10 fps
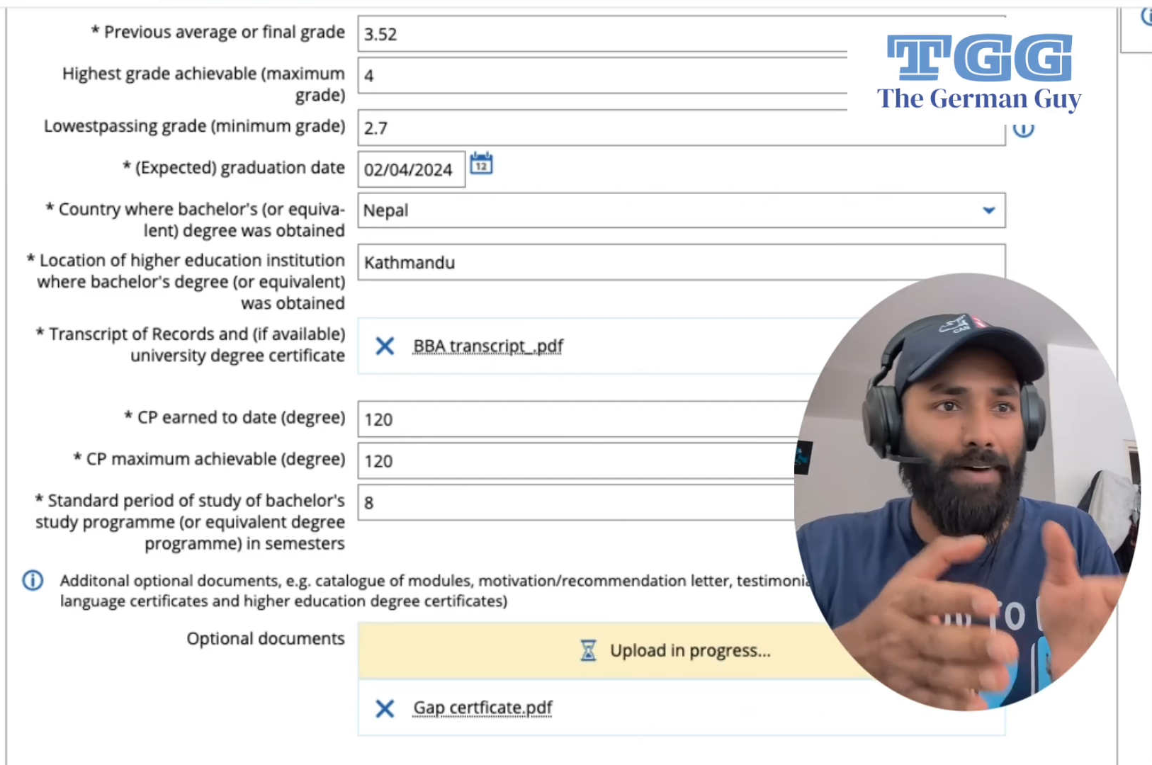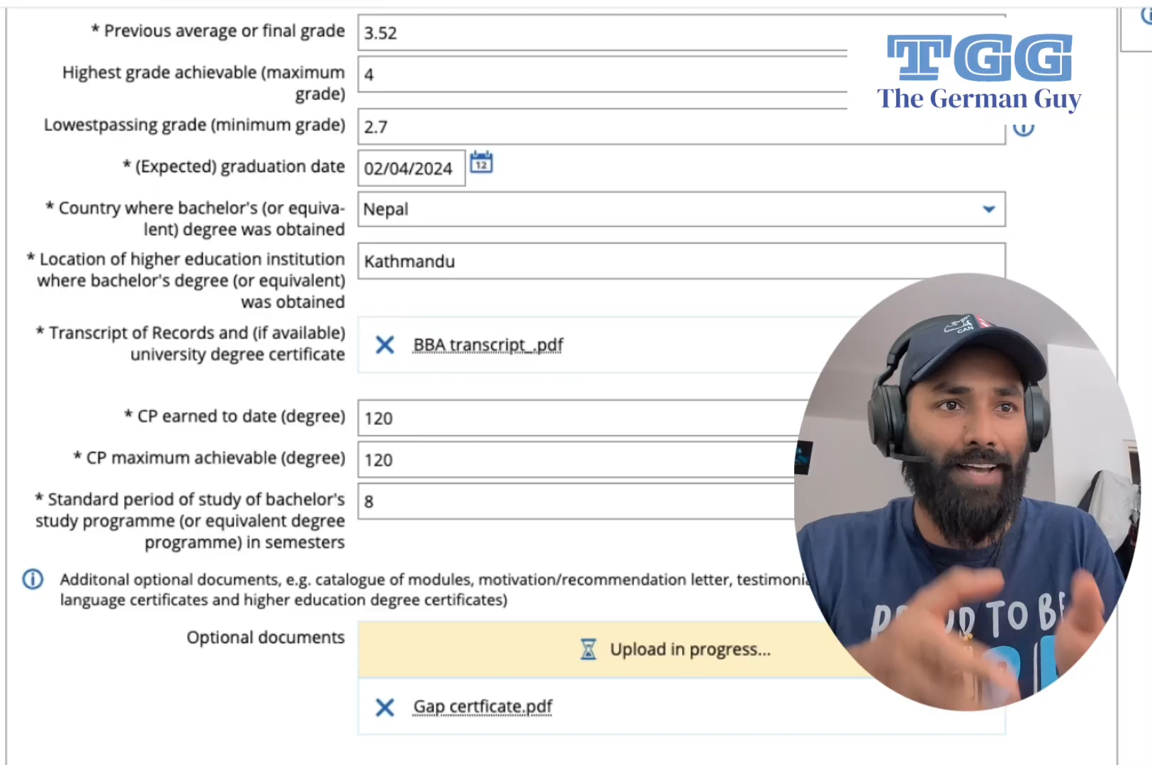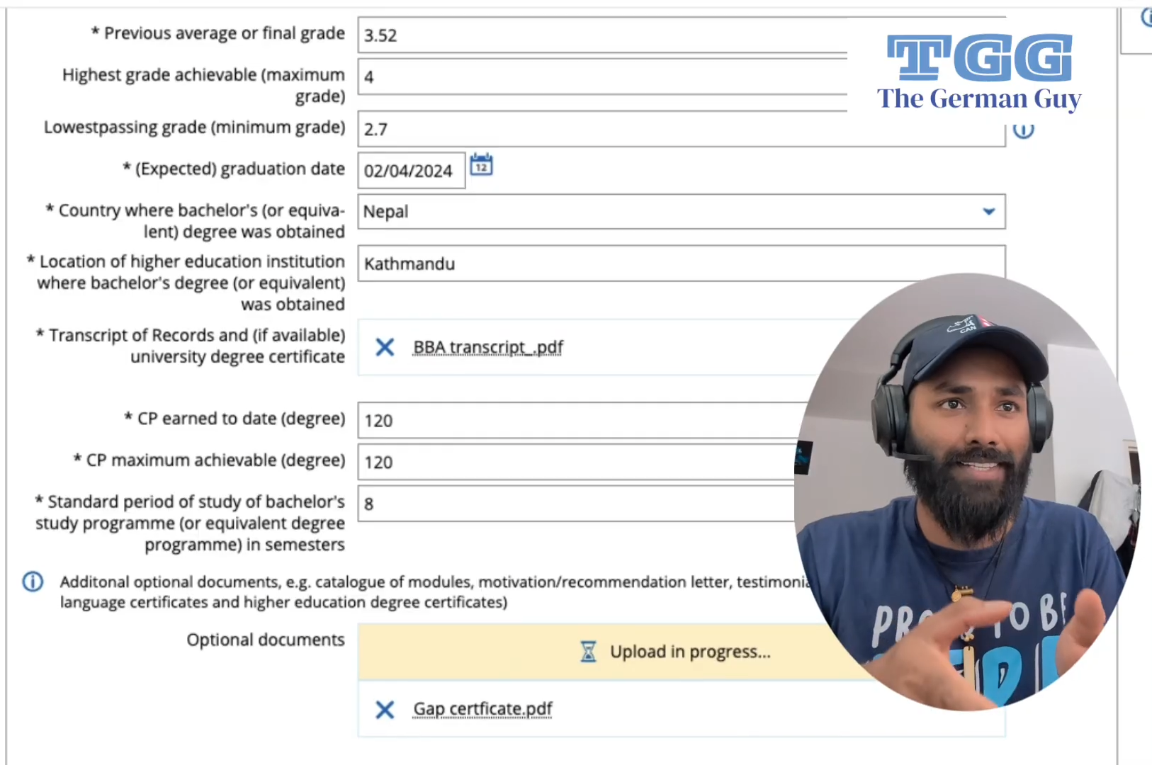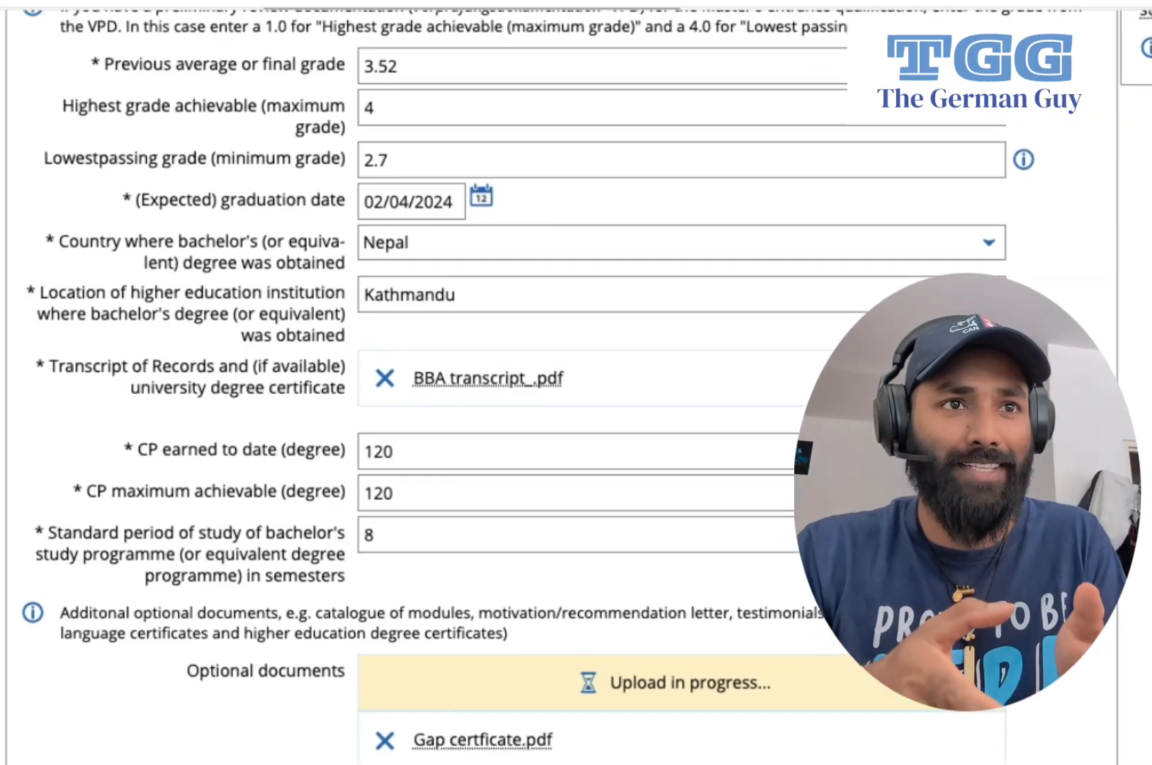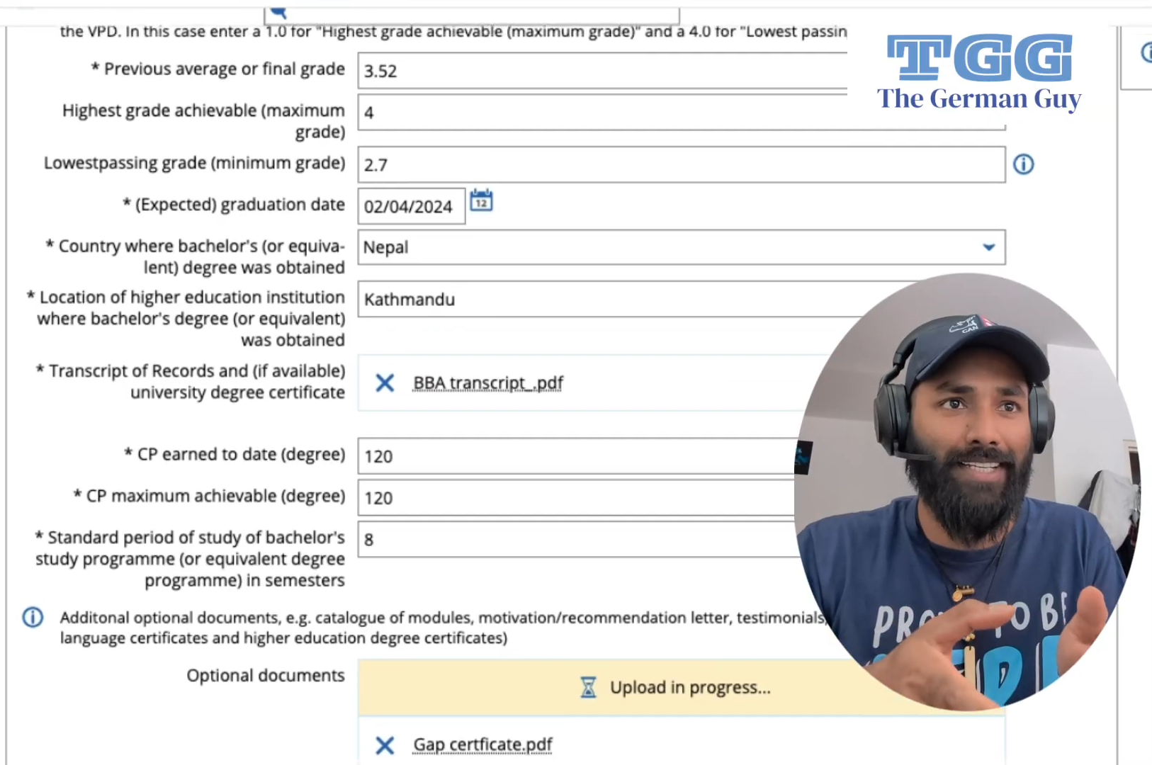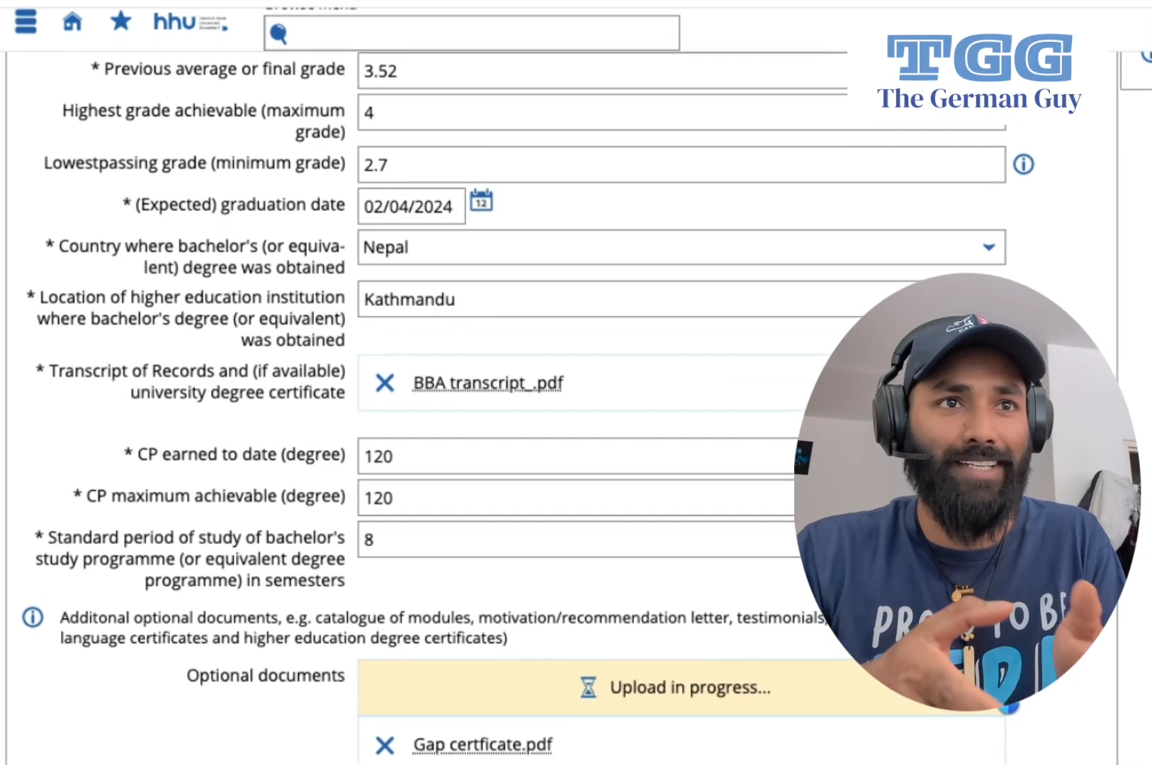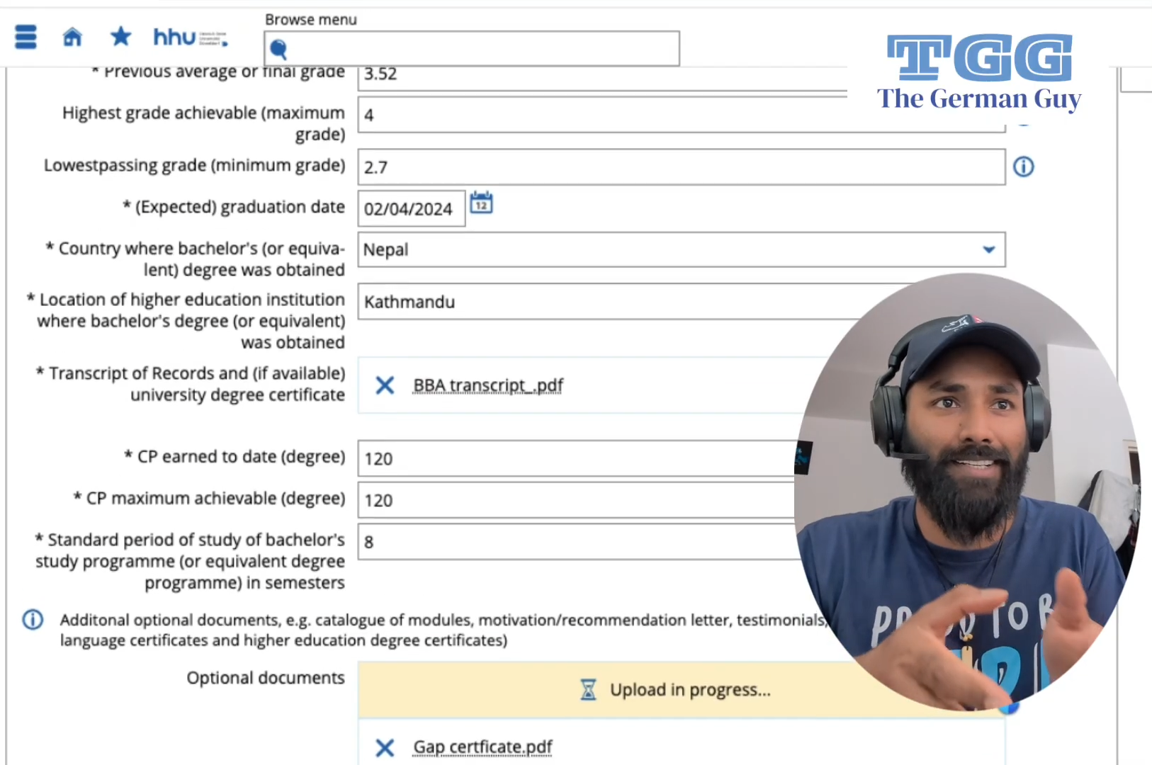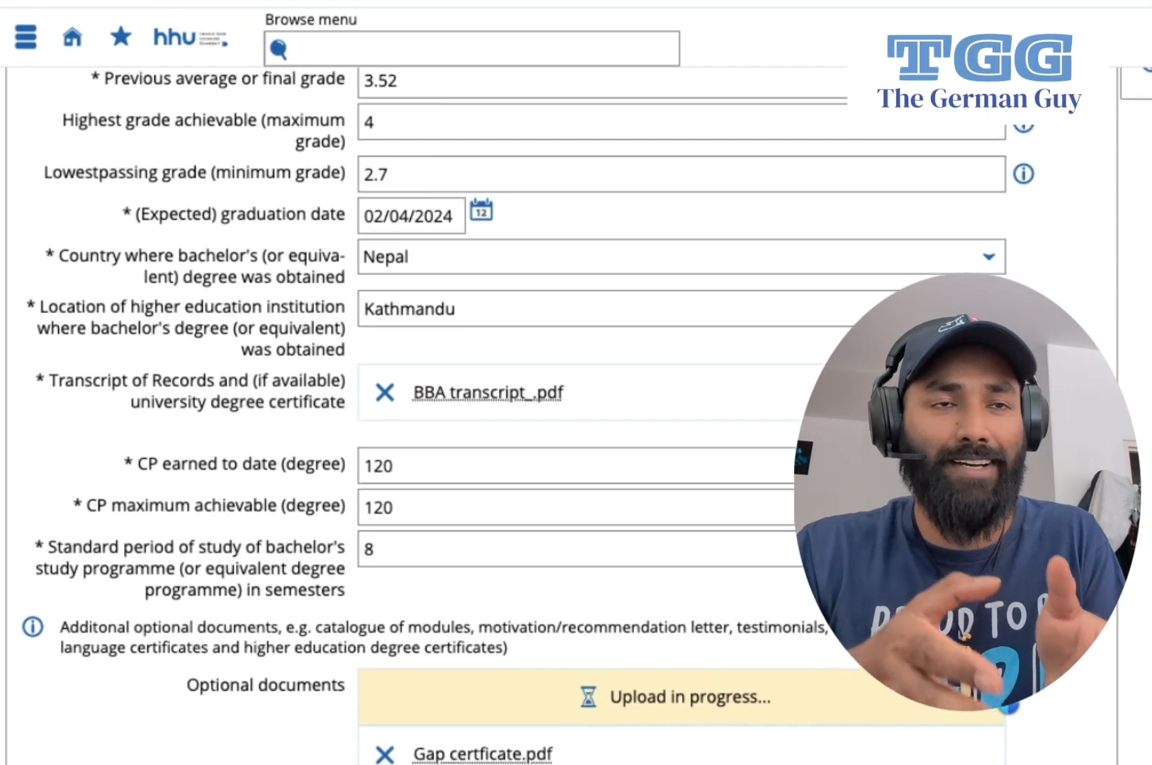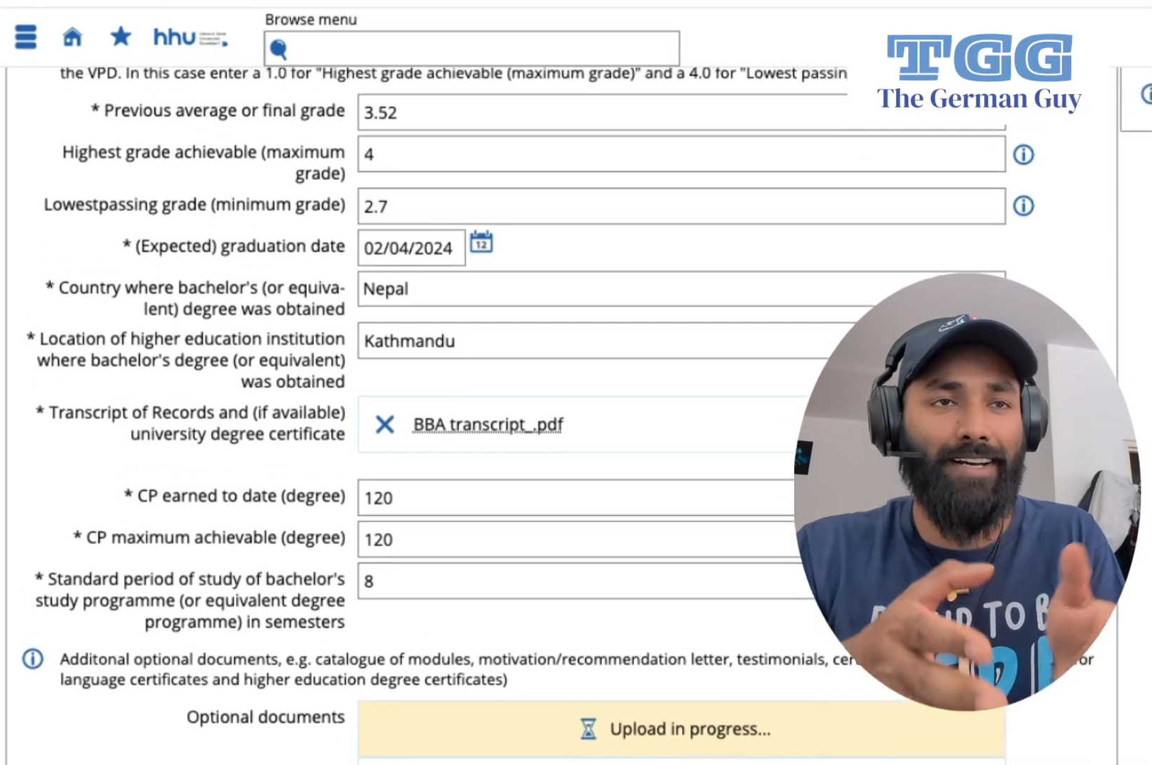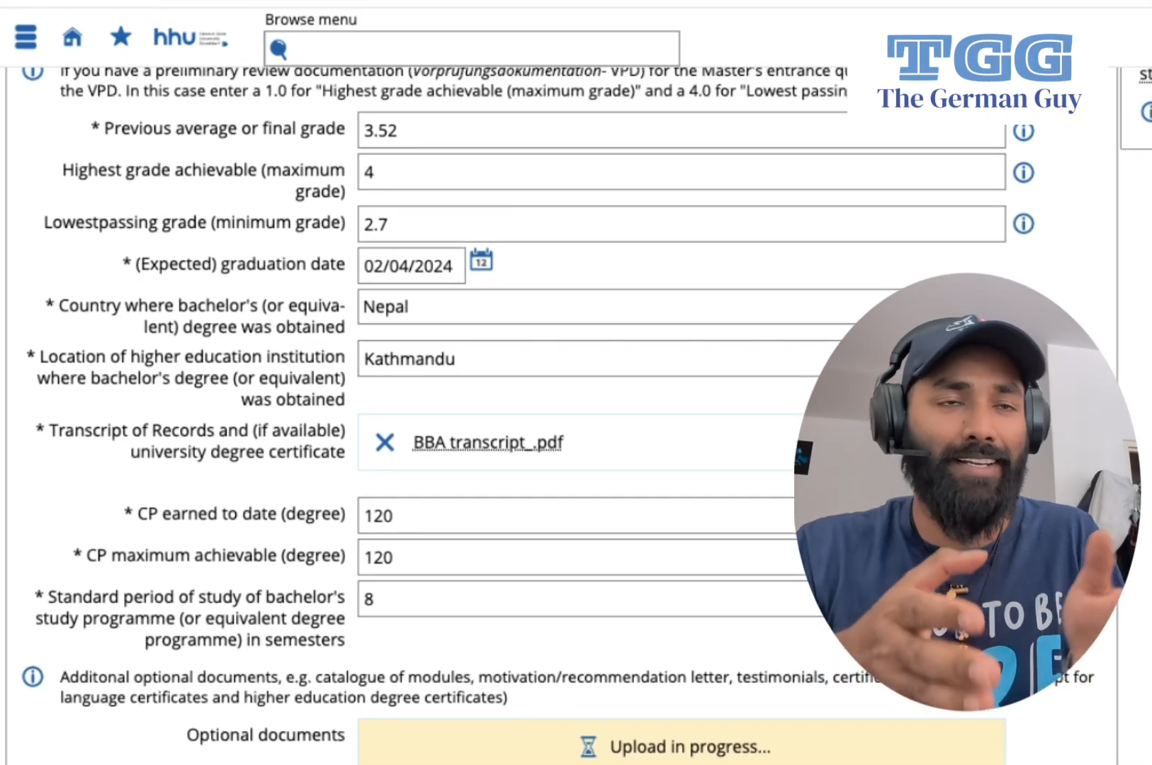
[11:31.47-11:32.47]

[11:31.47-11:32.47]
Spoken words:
passing,